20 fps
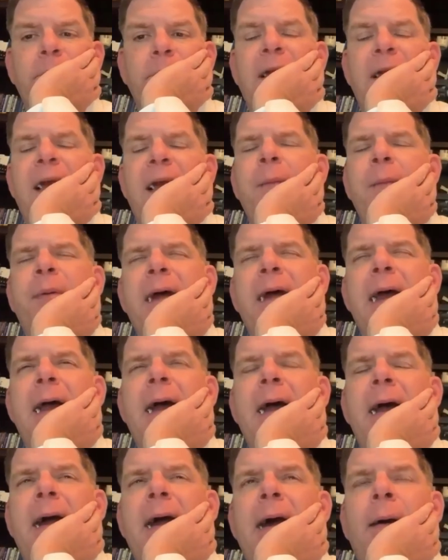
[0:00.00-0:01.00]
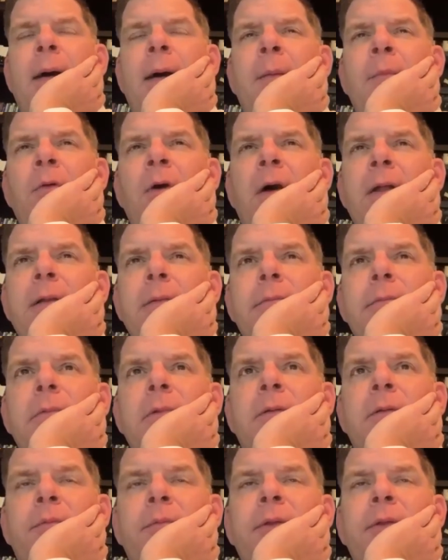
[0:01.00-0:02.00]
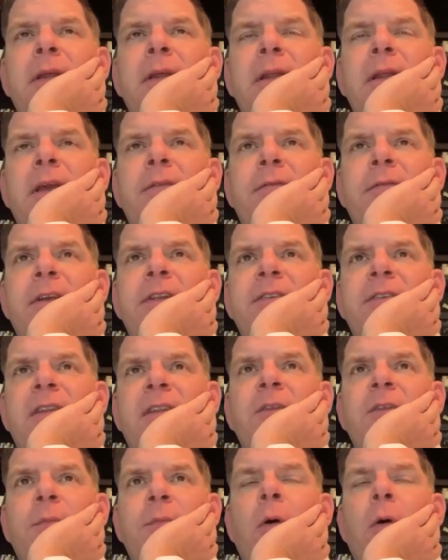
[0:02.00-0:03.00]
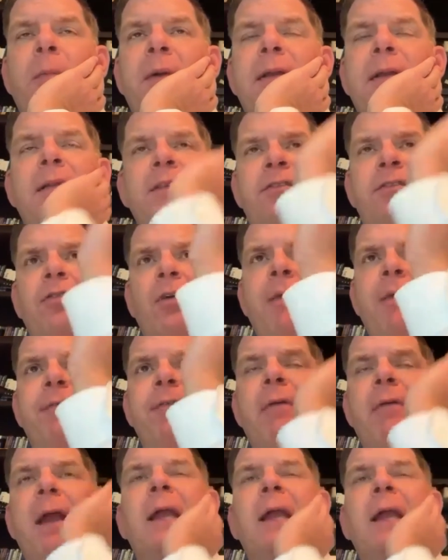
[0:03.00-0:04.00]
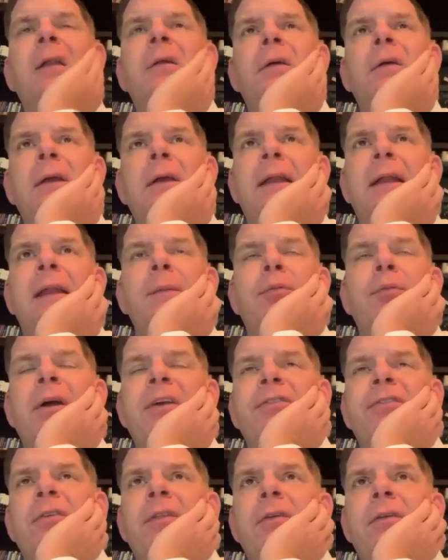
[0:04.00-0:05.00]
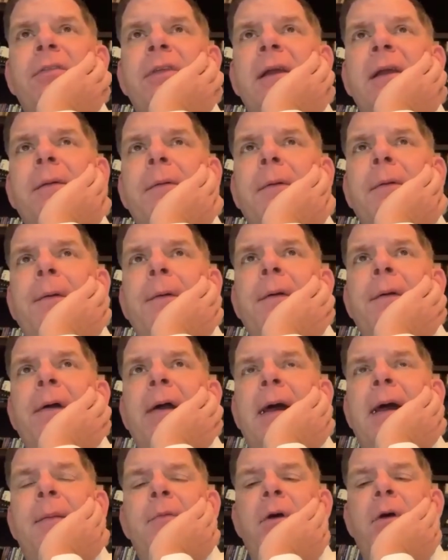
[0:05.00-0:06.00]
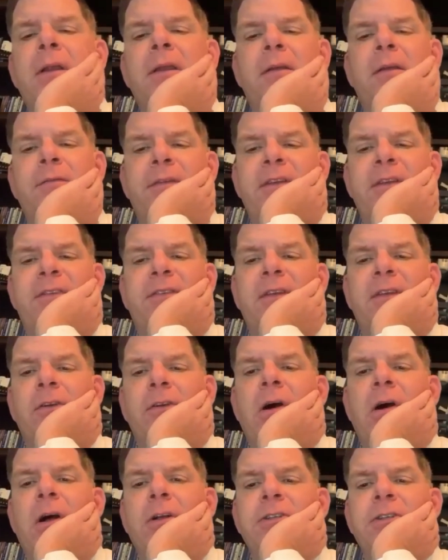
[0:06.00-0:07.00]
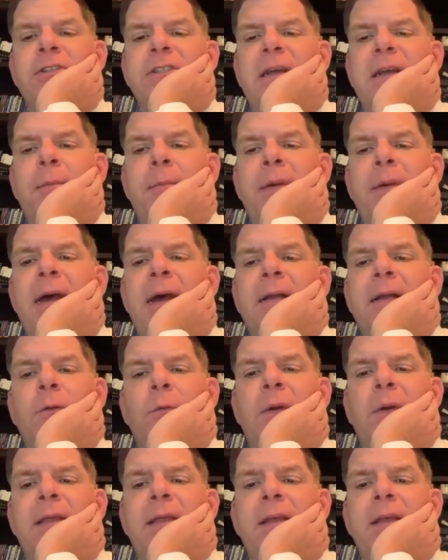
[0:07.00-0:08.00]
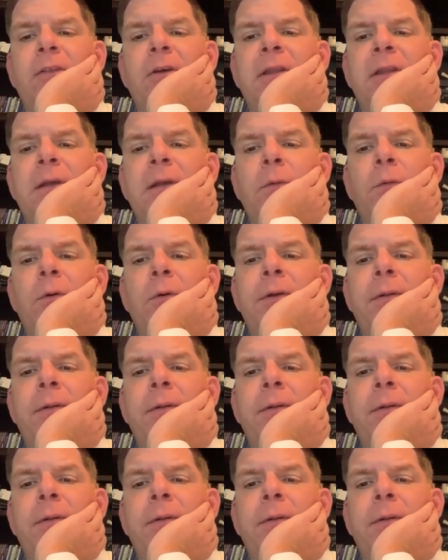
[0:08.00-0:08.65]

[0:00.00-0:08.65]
But I'm not completely convinced at this moment, and this is off the record, any press on the thing, I'm not convinced that colleges come back the way they thought they would.